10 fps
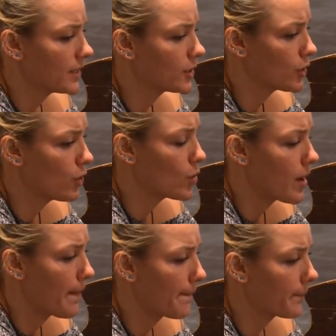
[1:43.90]
So
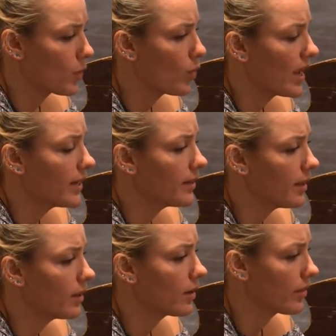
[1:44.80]
when I
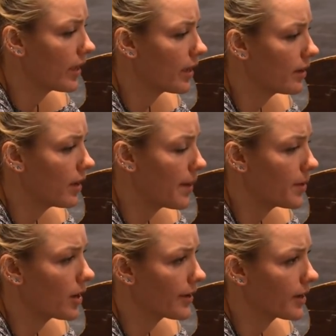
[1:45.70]
tell her that I'm
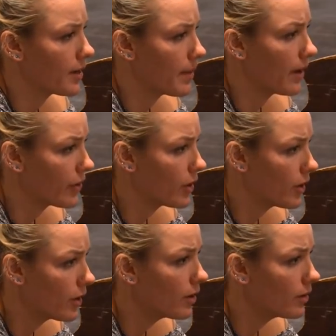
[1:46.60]
not going to come after
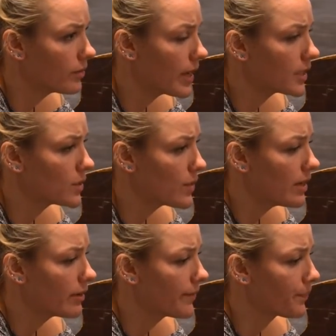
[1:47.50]
her next
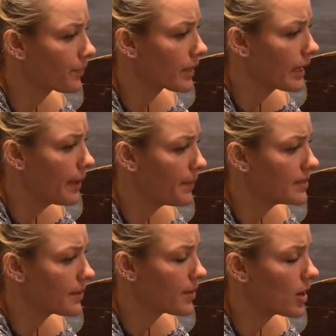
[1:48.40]
week, it
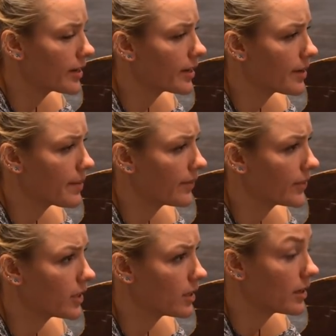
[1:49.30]
means I'm not going to come
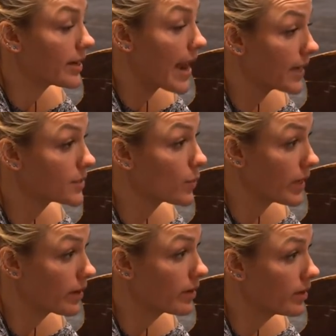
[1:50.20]
after her next
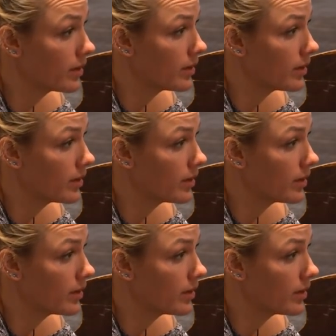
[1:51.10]
week.